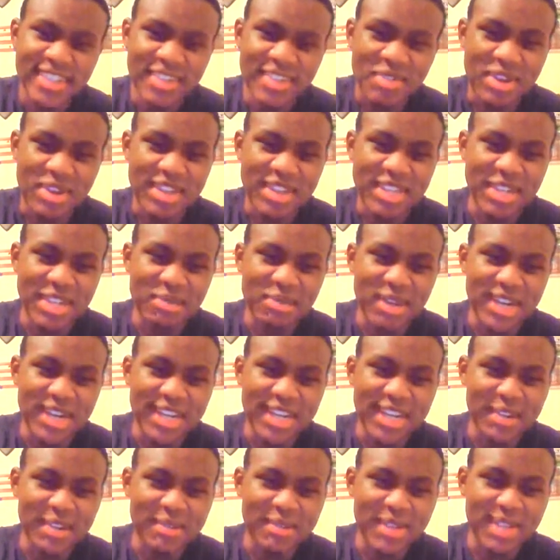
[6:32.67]
When I think about it
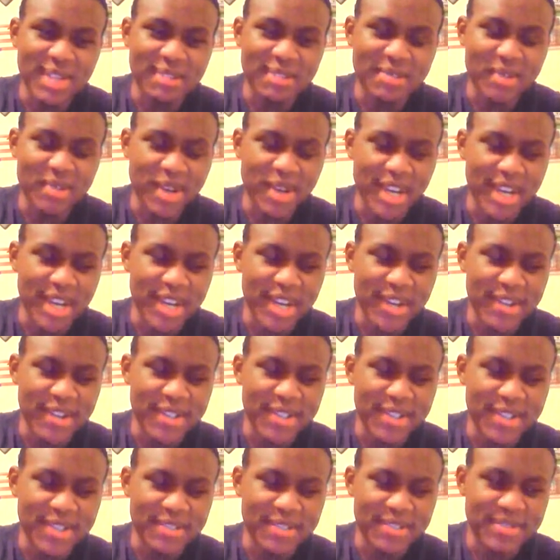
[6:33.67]
now, I'm like,
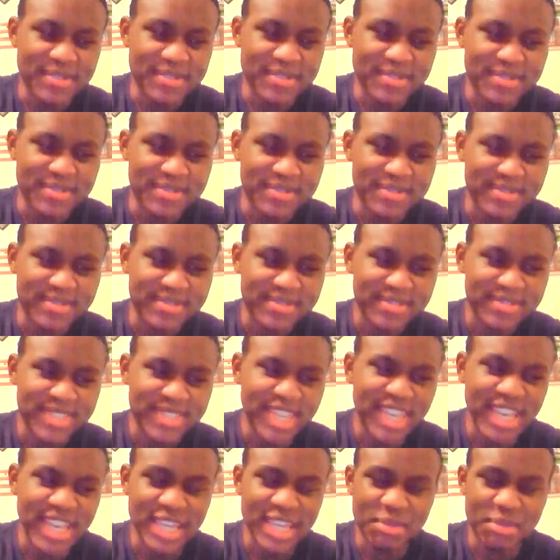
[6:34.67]
wow,
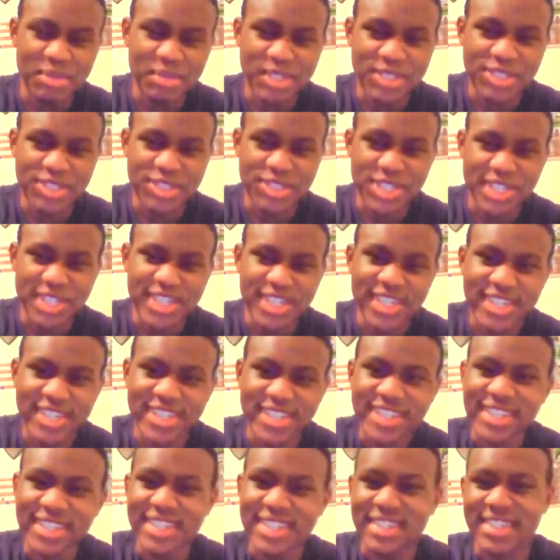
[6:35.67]
that had to be shitty.
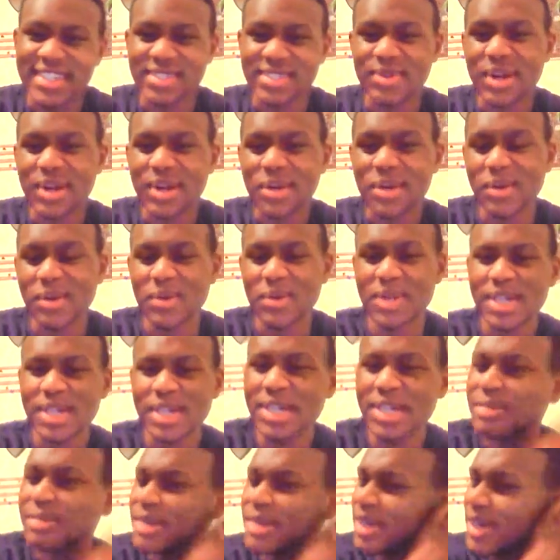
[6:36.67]
Because when I woke
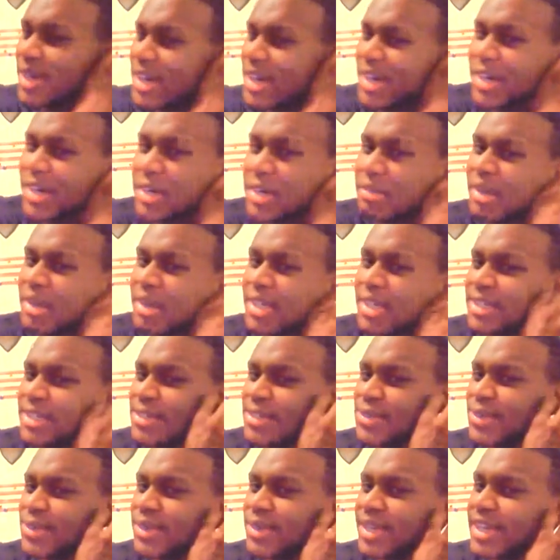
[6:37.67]
up, I heard about the
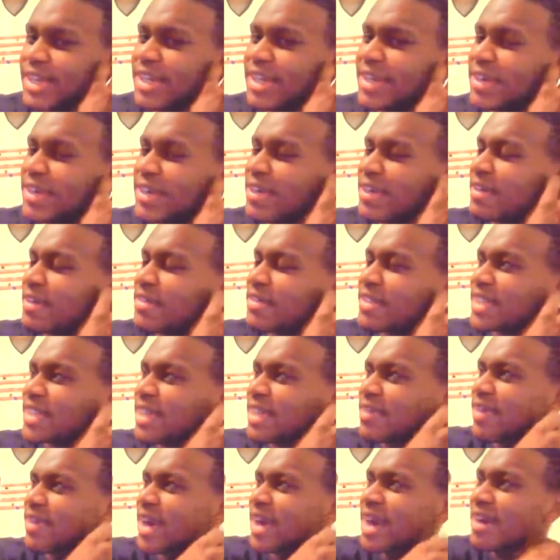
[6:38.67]
story later on. I was
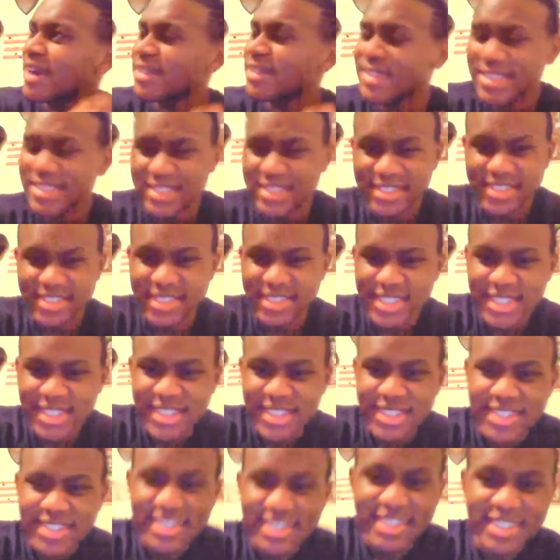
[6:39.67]
like, wow, that's
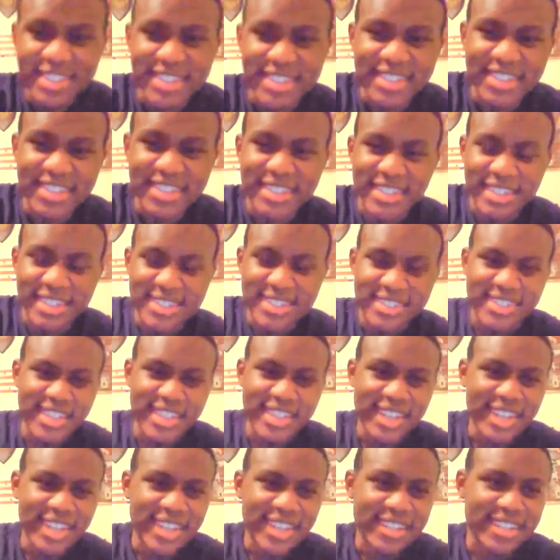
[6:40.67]

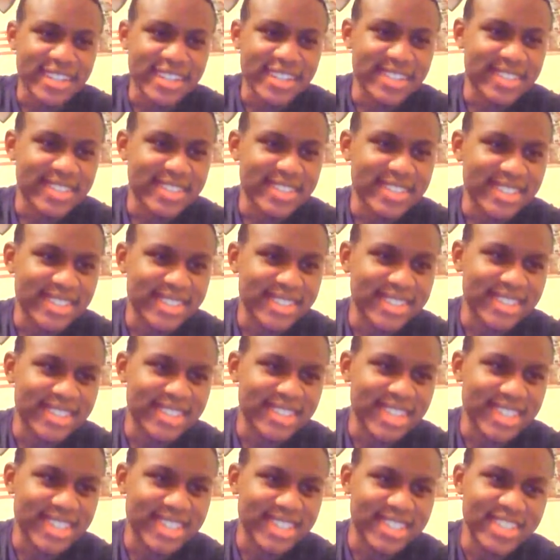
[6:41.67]
sad. And
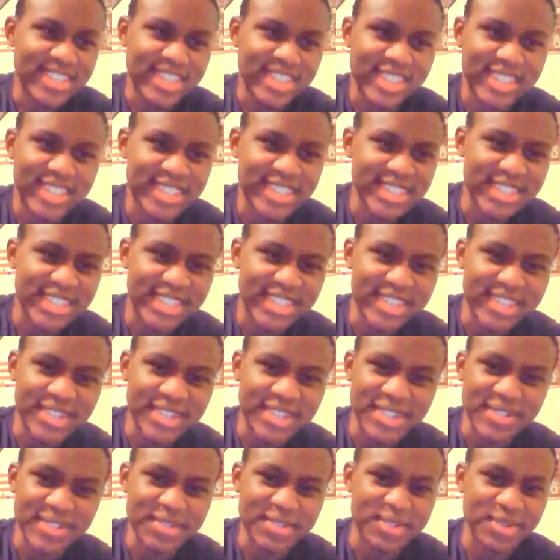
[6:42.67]
then I just kind of like carried
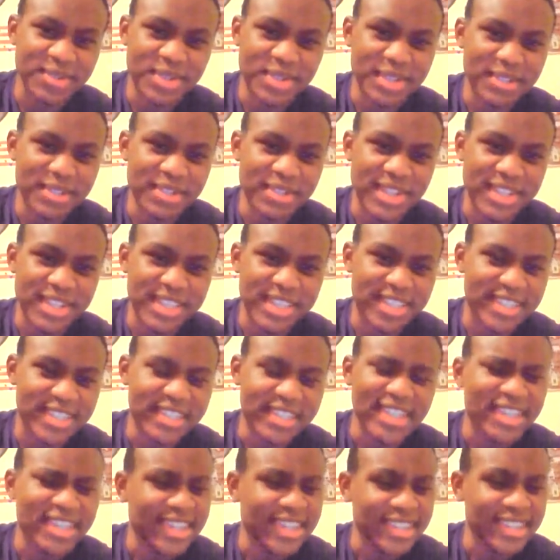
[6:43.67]
on with whatever I did.
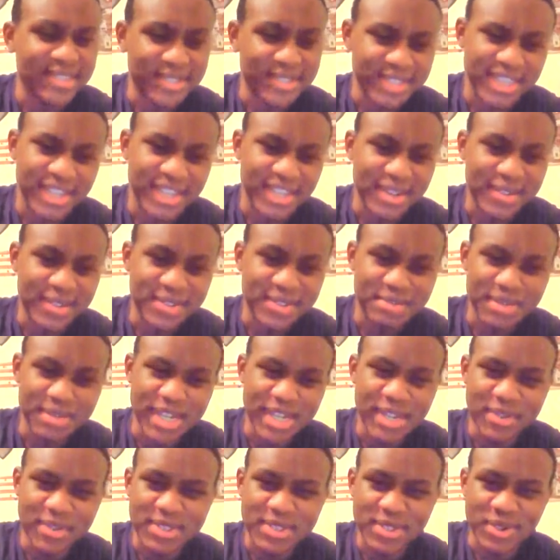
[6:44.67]
And child,
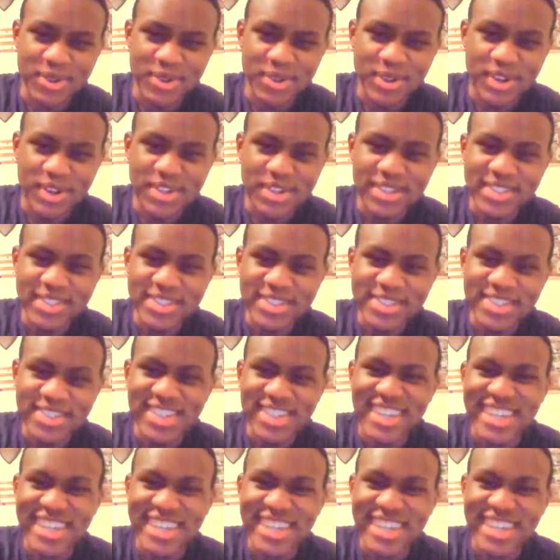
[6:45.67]
man, I was so heartless.